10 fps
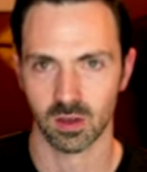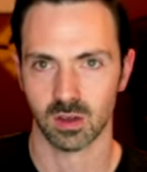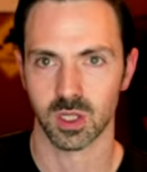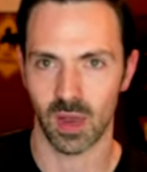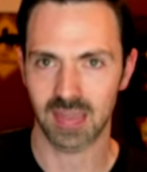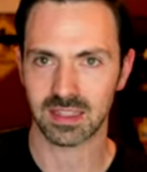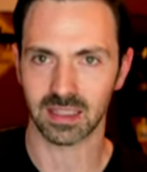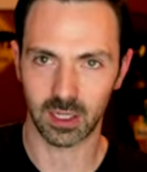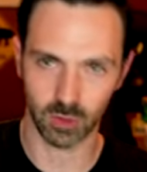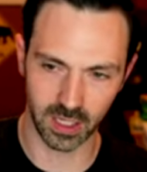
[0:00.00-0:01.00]
So I had to
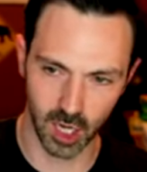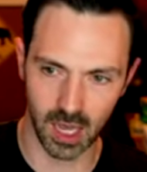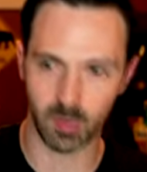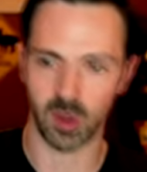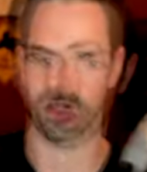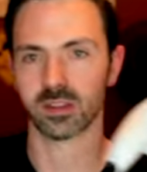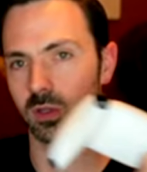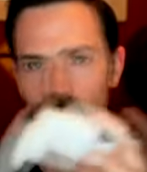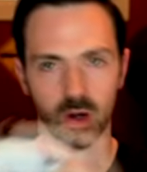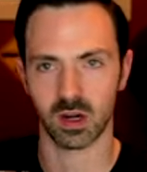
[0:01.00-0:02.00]
literally copy all
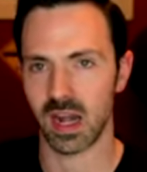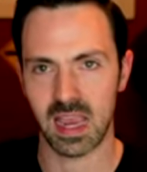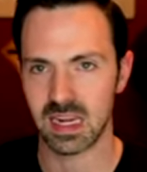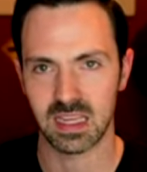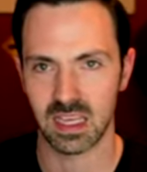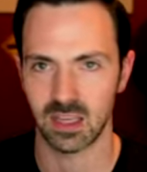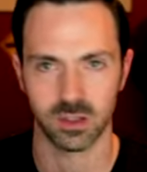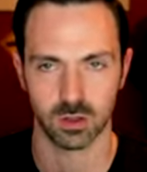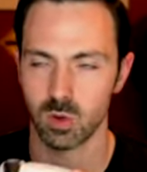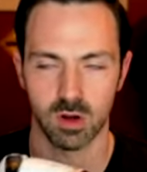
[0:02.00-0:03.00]
two hundred eighty
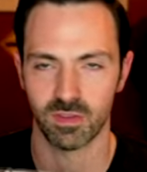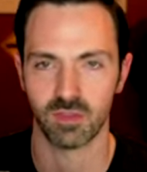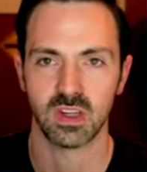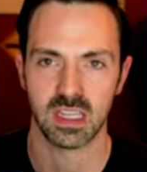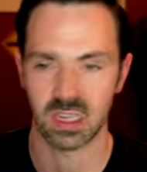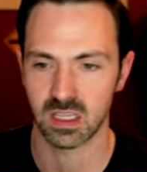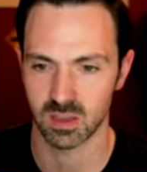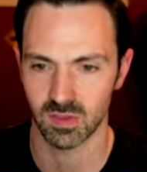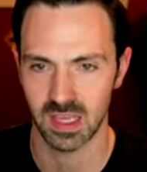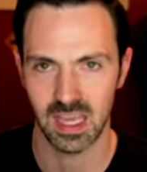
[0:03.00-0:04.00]
gigs or two hundred fifty gigs
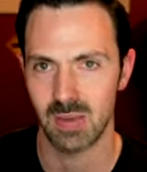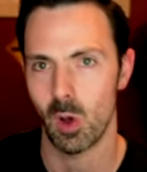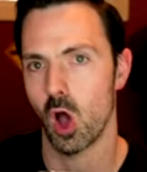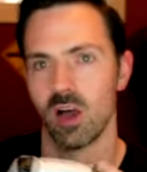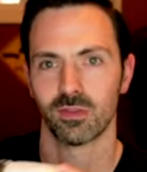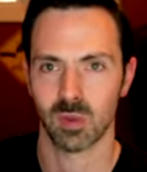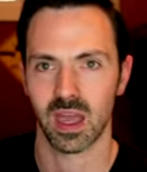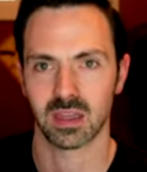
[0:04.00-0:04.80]
of the game off to my